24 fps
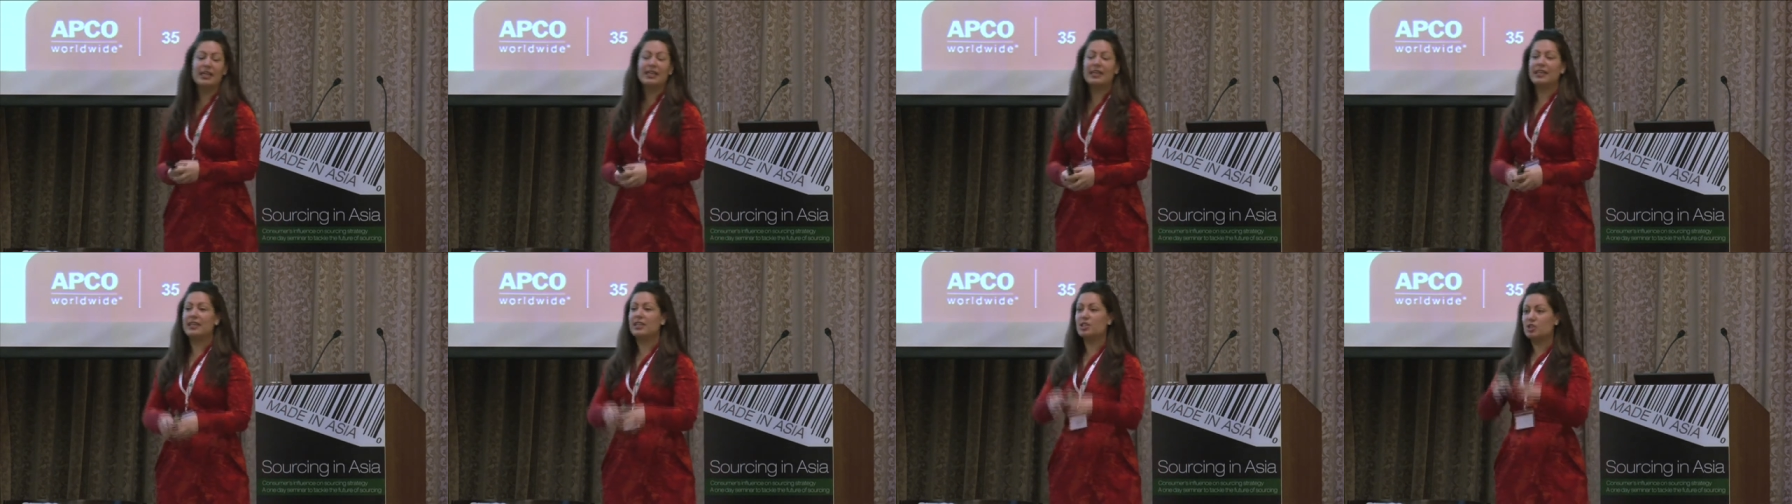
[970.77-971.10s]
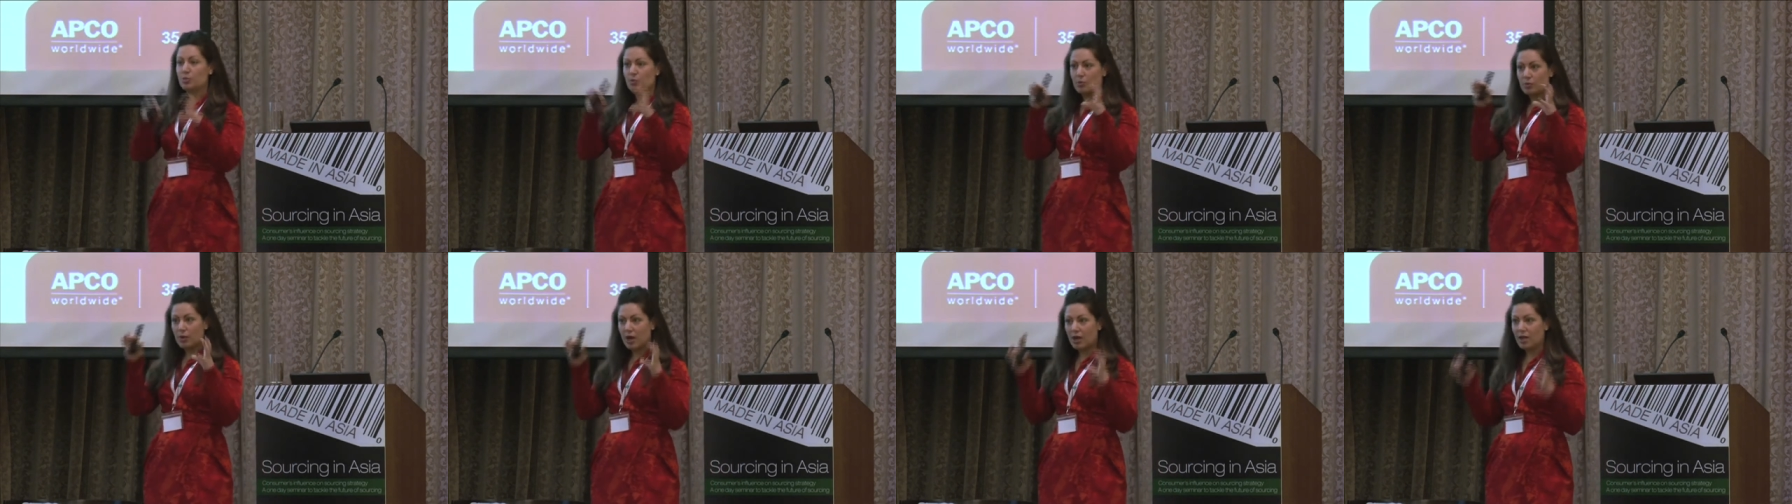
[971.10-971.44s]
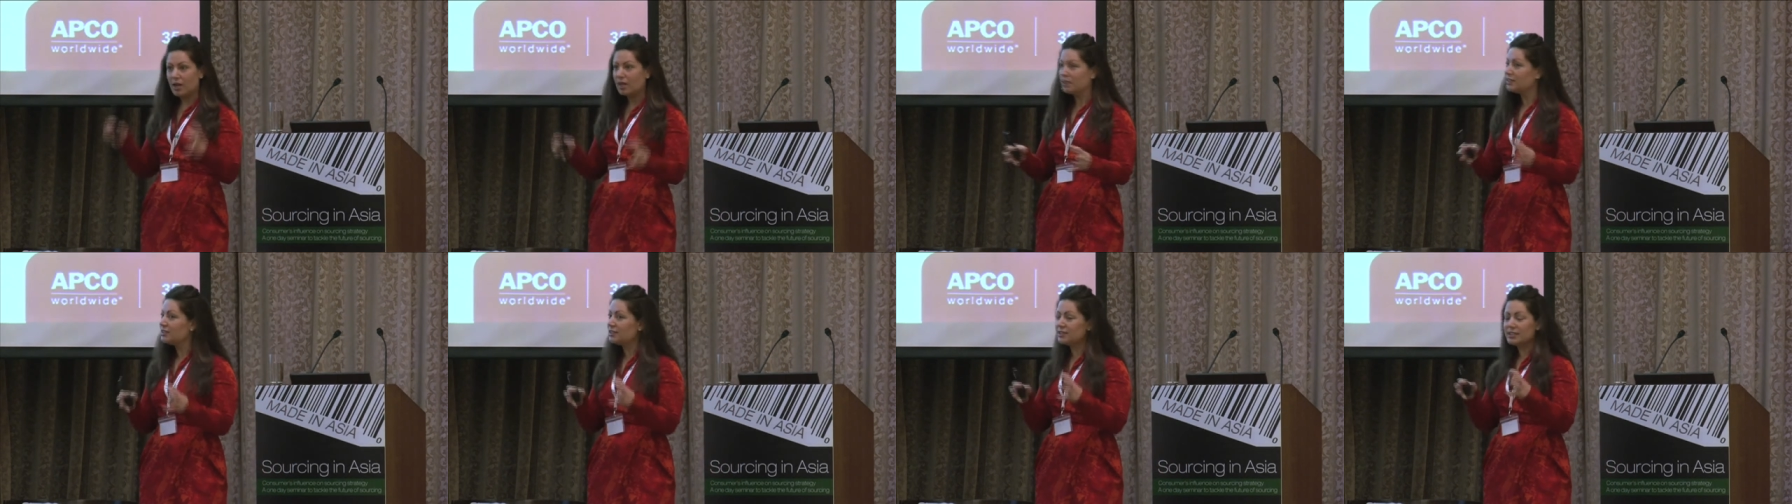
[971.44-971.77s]
He's
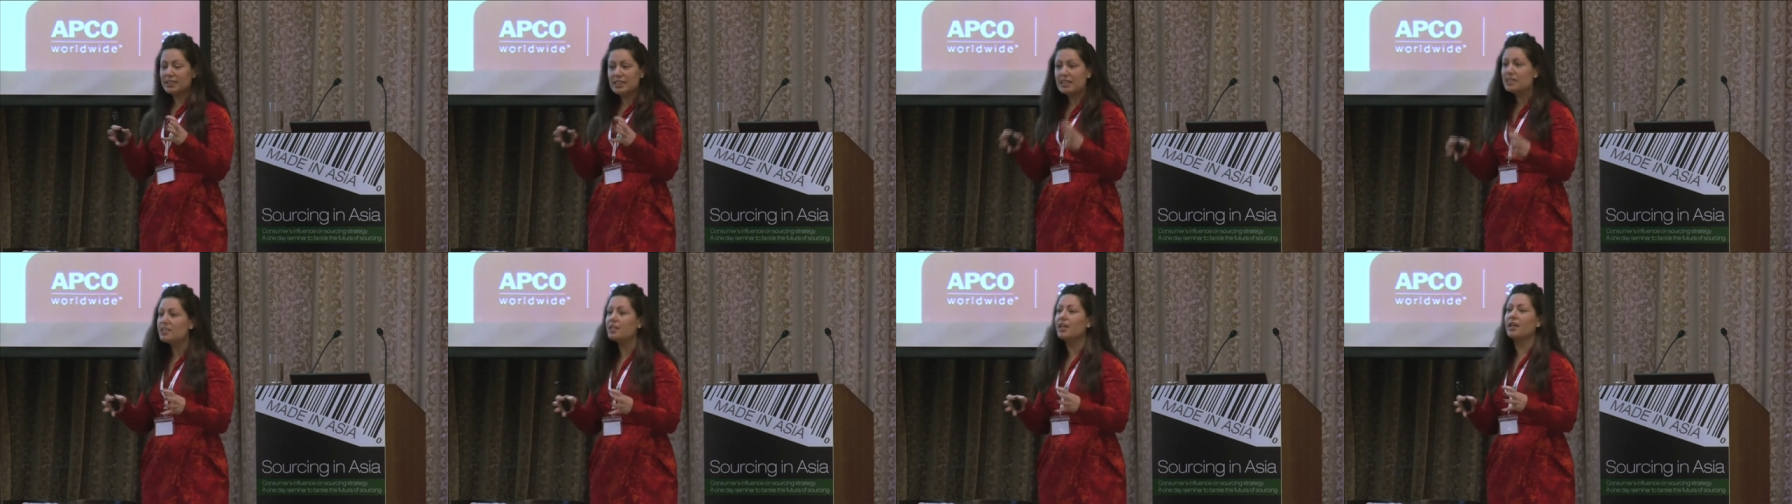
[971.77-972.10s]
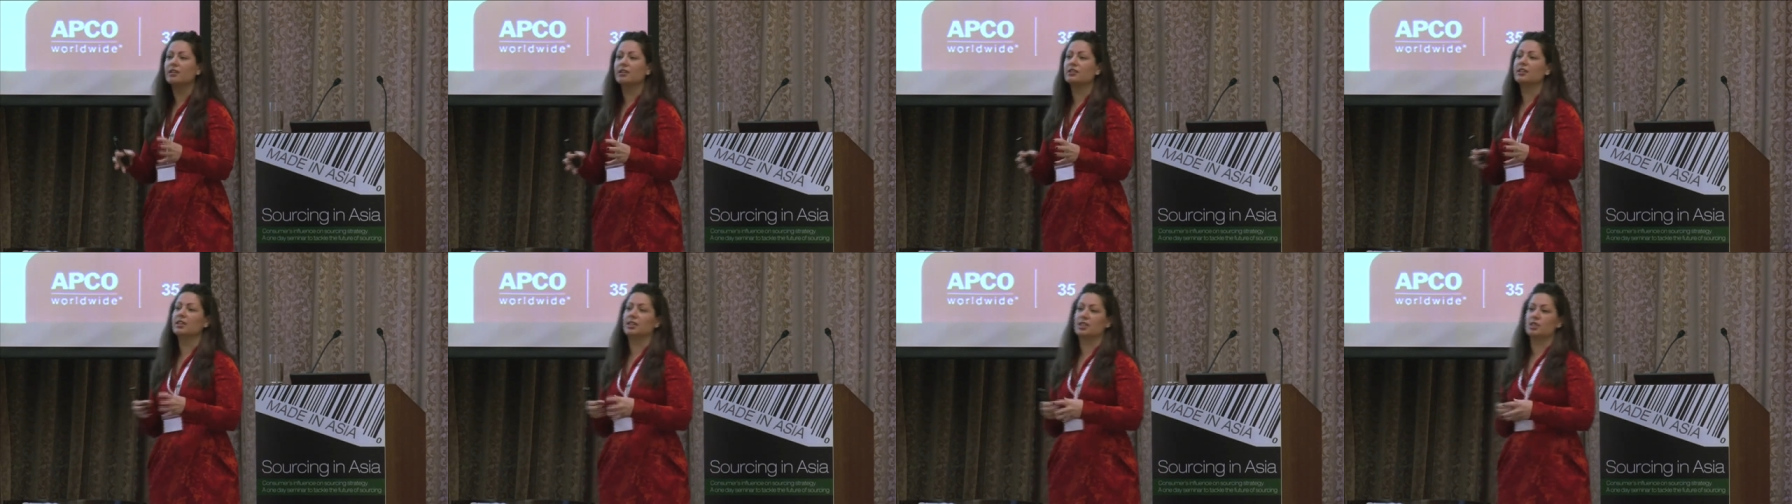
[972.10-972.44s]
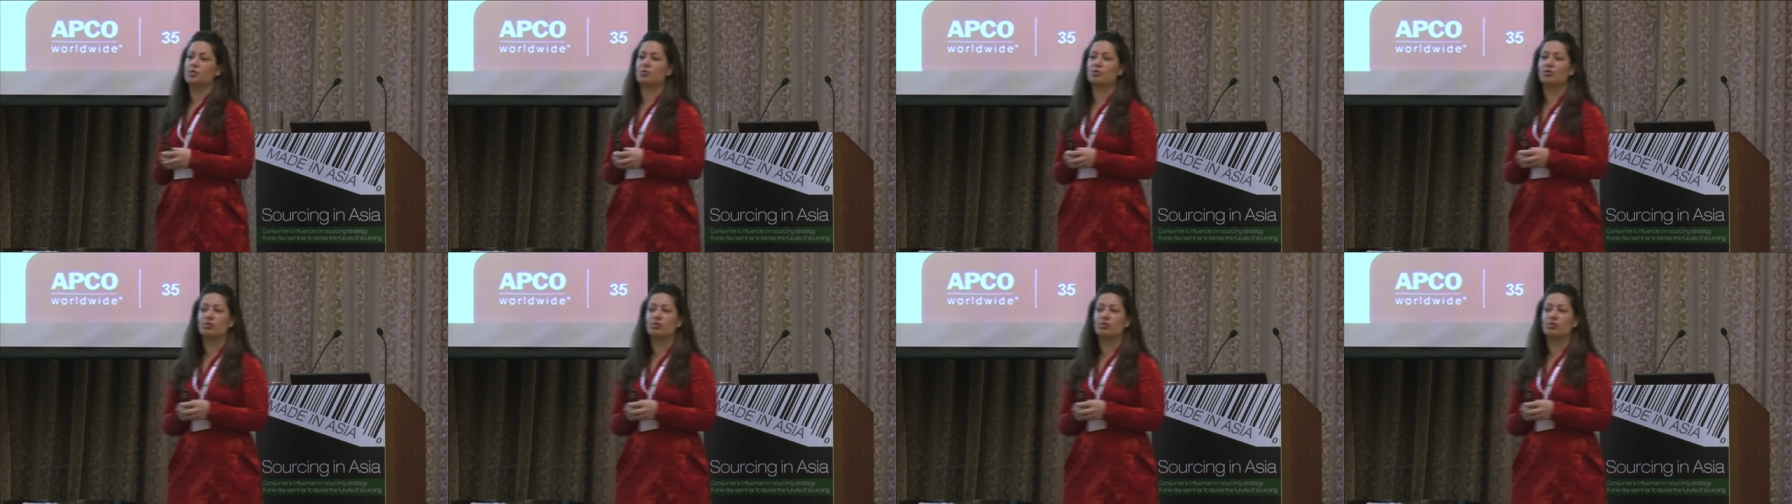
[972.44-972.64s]
detailed his